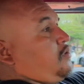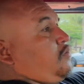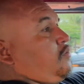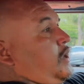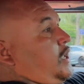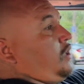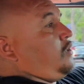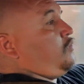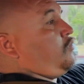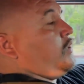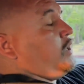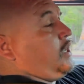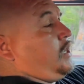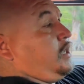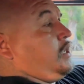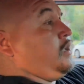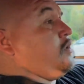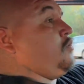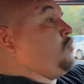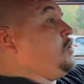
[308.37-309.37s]
we
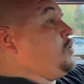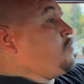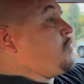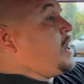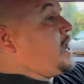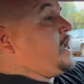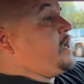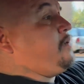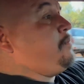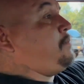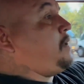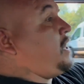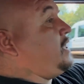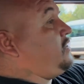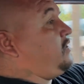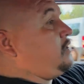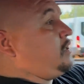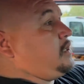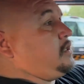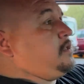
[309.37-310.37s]
ride by
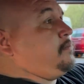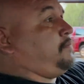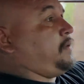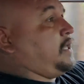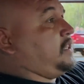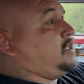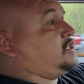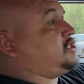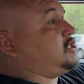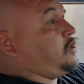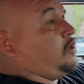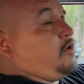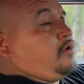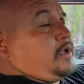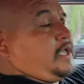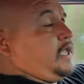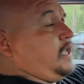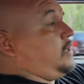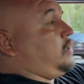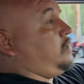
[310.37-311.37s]
the
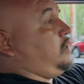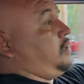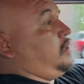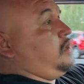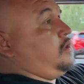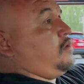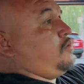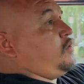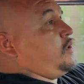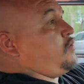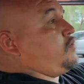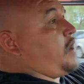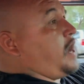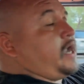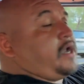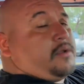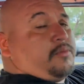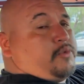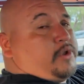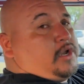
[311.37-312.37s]
slogan. We
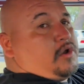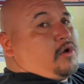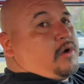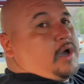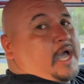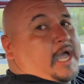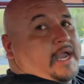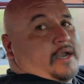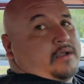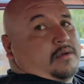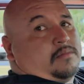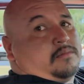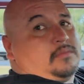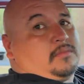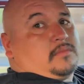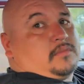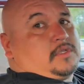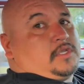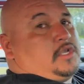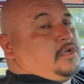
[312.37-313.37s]
ride them, we don't hide them.
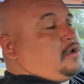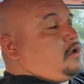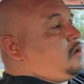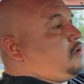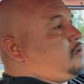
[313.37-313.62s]
Okay.